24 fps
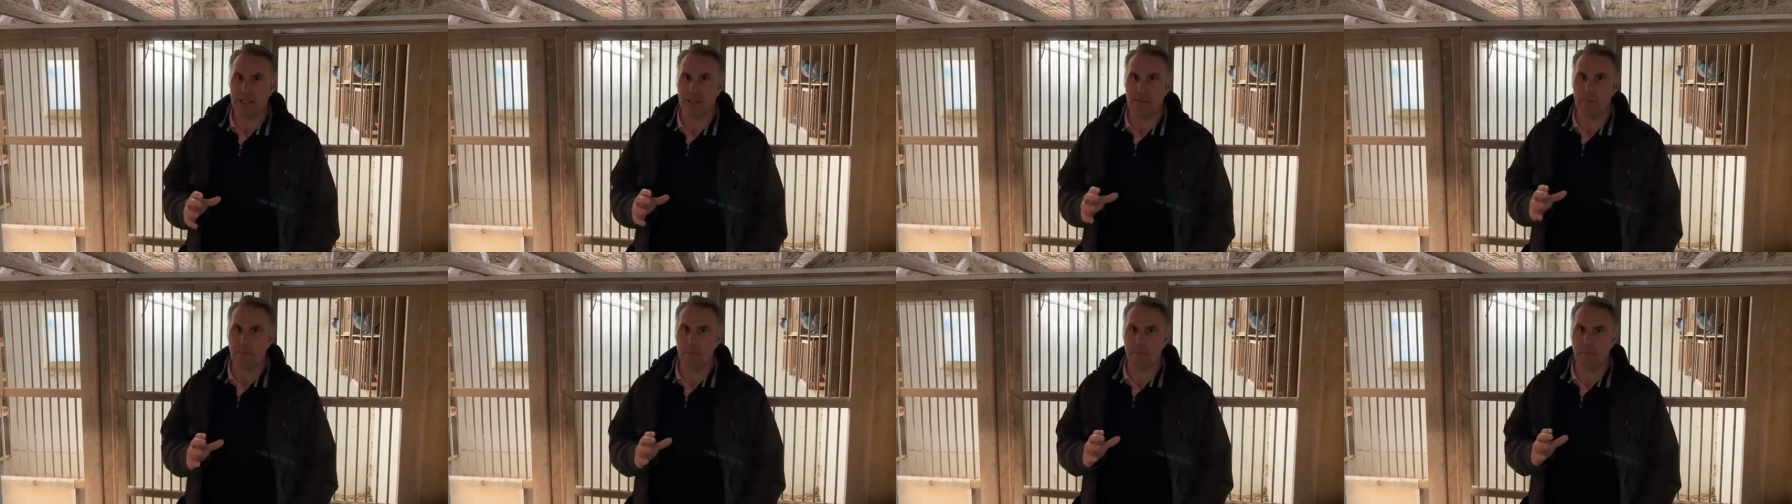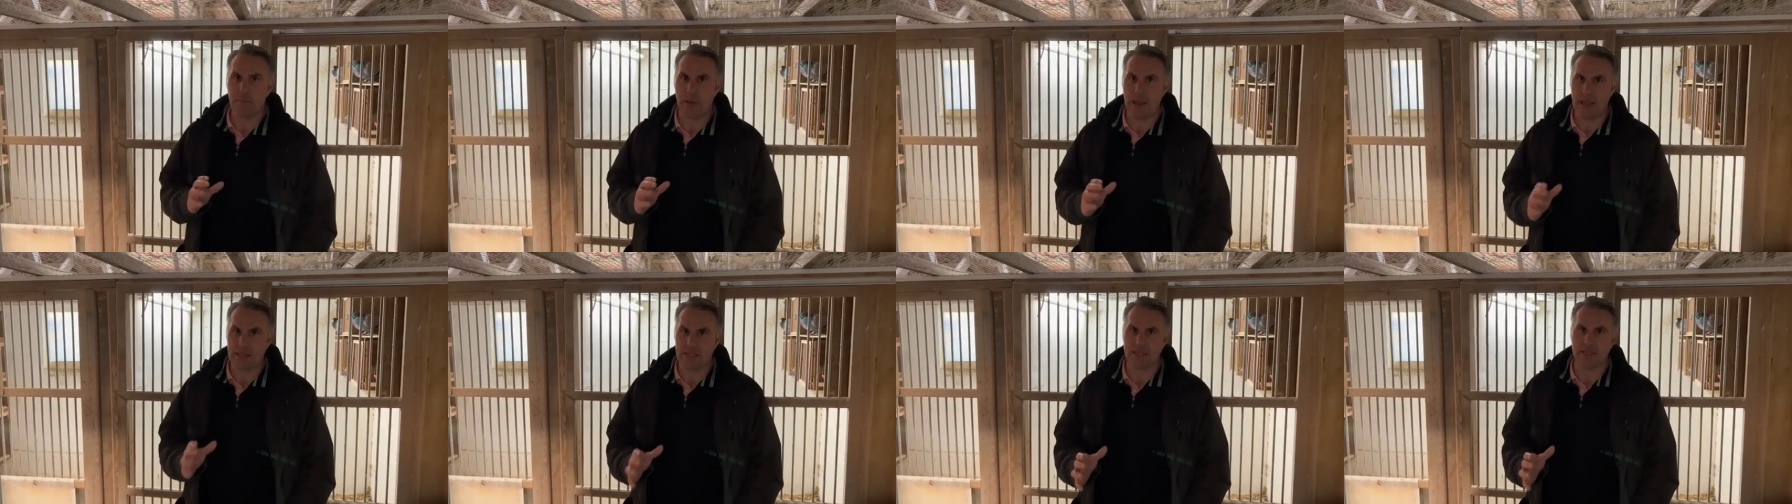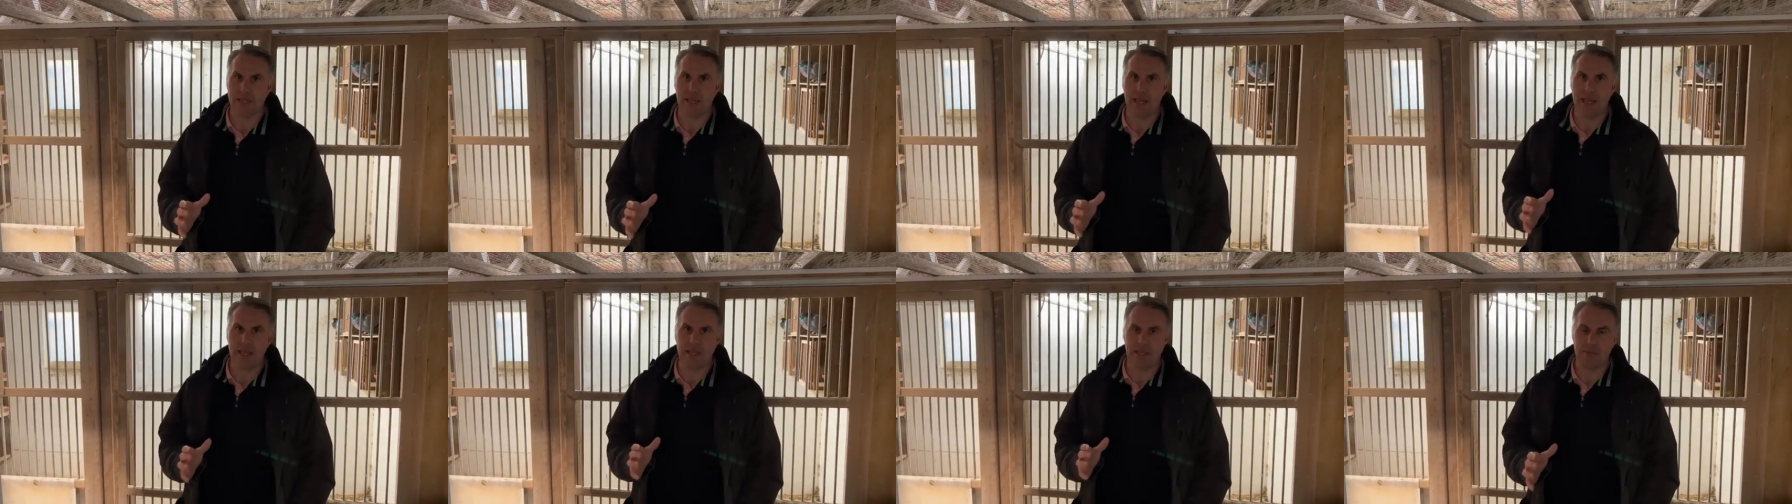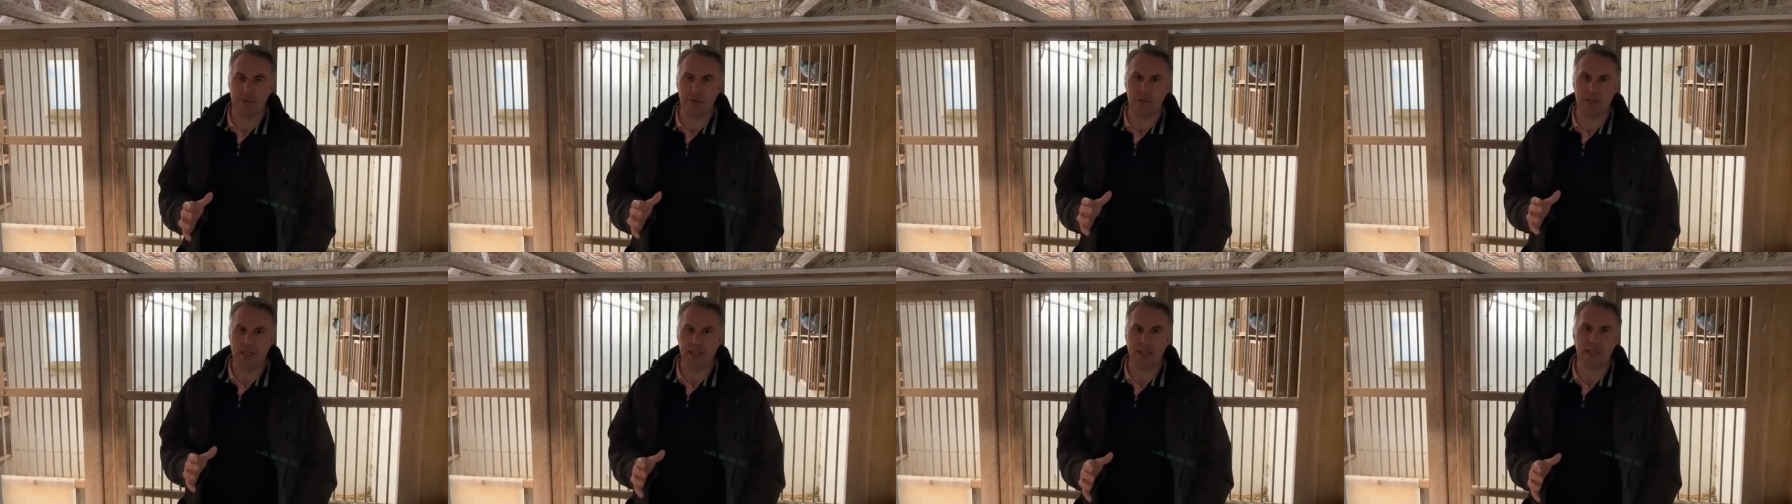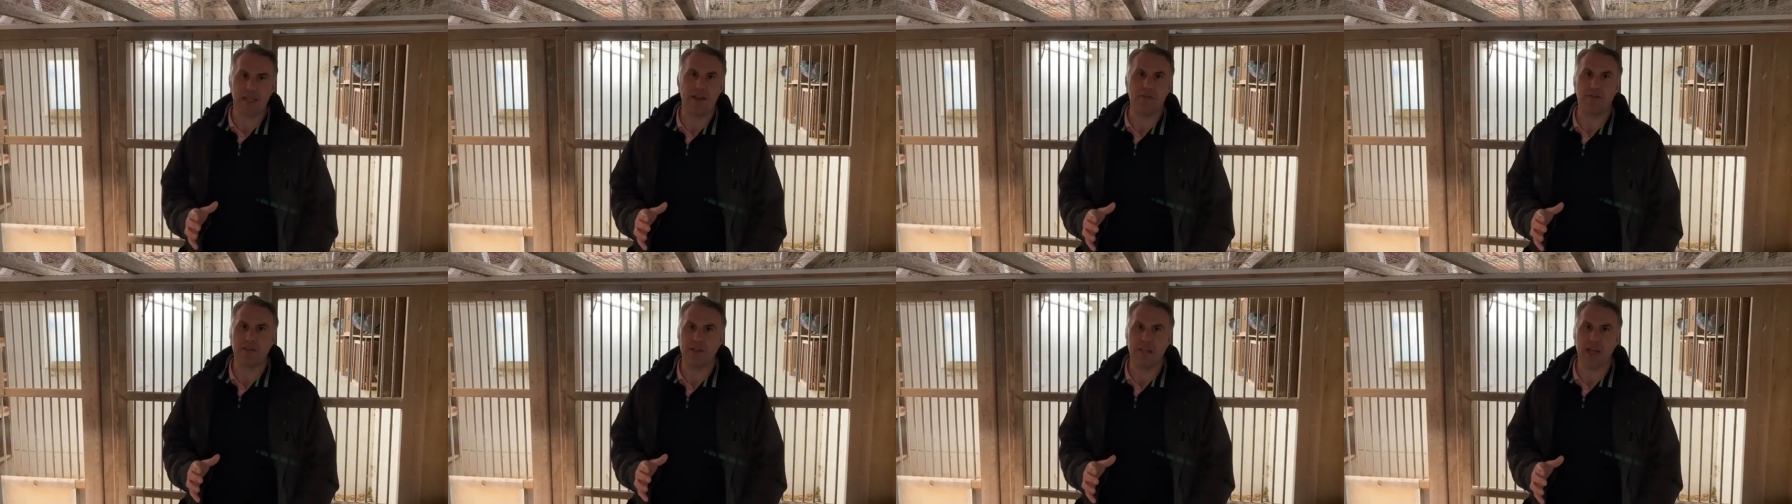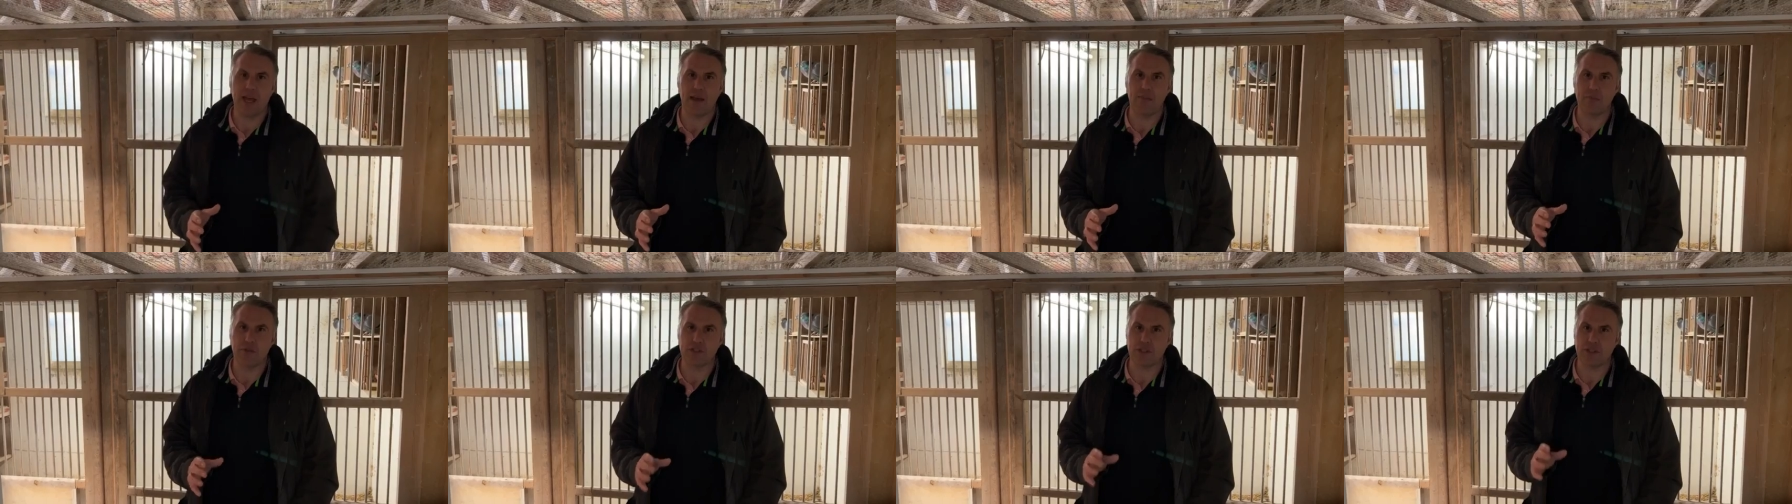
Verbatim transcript: the best that anybody had ever done